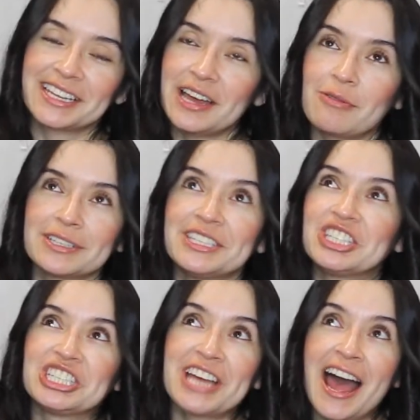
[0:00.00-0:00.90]
I was a
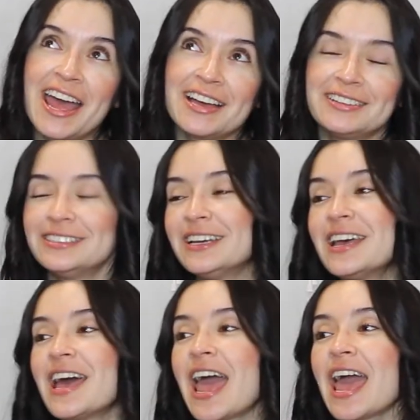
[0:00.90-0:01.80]
child.
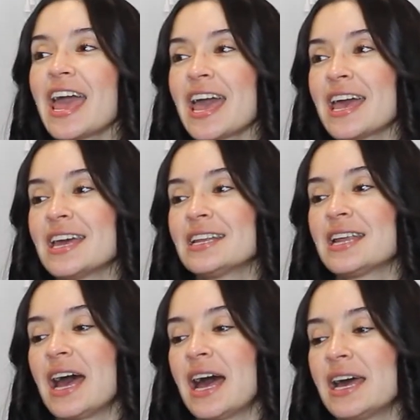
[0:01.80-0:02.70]

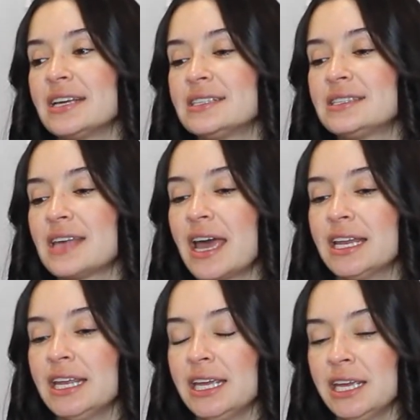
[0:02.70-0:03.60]
and I
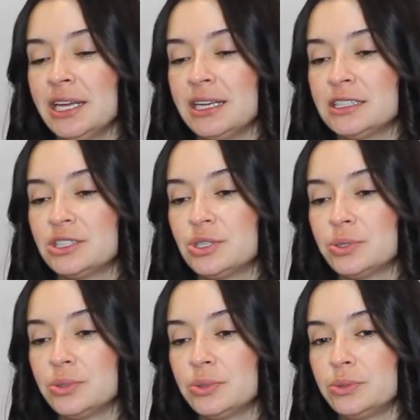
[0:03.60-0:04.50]
signed in
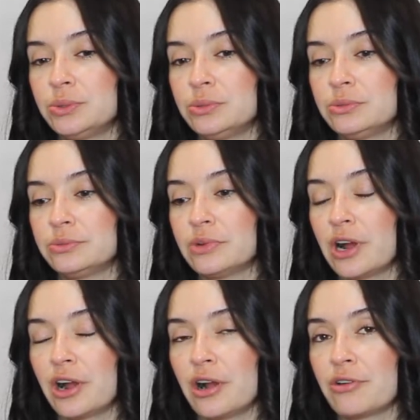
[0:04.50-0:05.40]
to
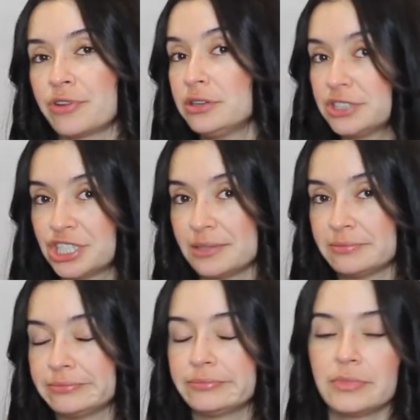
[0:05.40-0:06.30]
a real
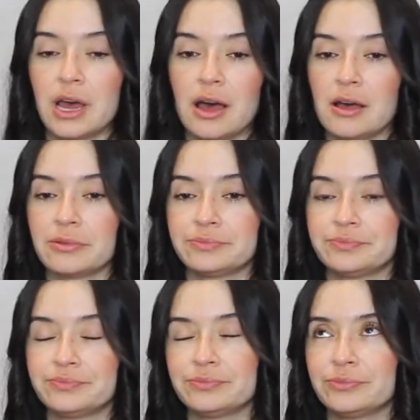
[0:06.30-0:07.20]
gym.
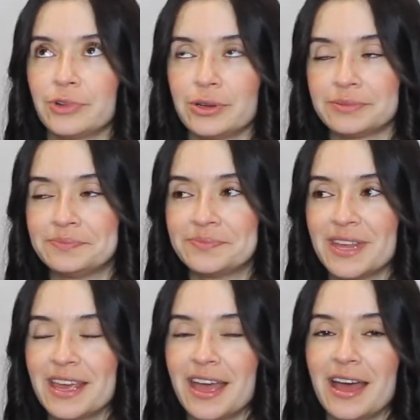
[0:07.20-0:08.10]
Well,
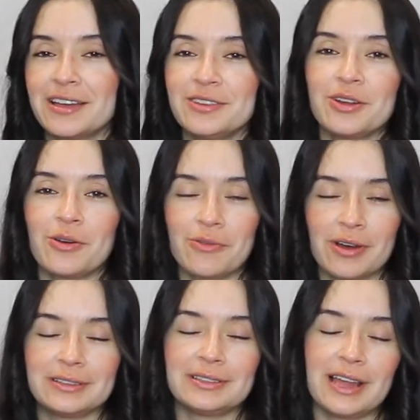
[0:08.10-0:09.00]
you
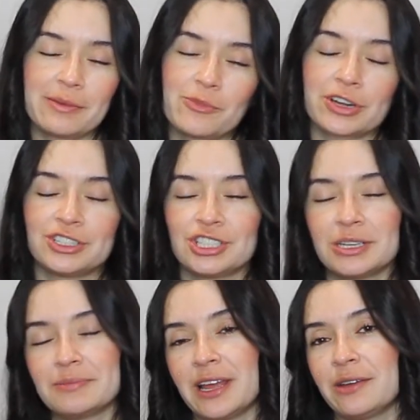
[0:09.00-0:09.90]
know, like more
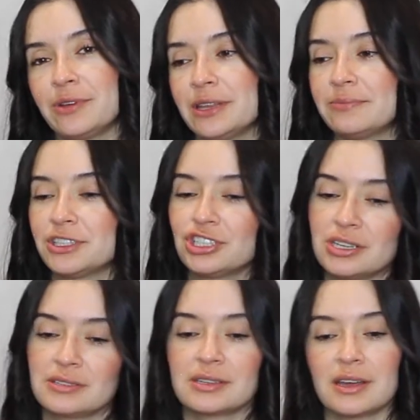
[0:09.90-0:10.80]
gym, like with
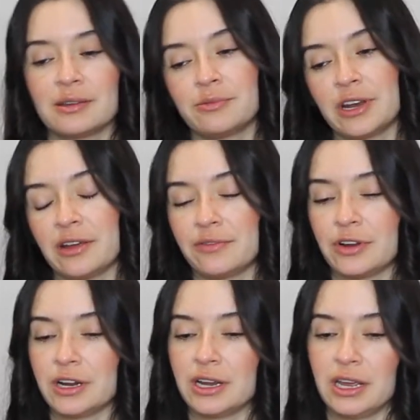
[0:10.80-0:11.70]
machines and whatever.
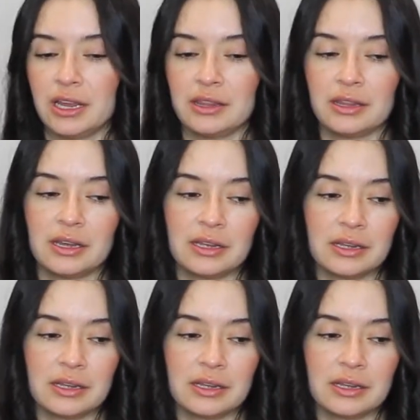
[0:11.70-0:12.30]
And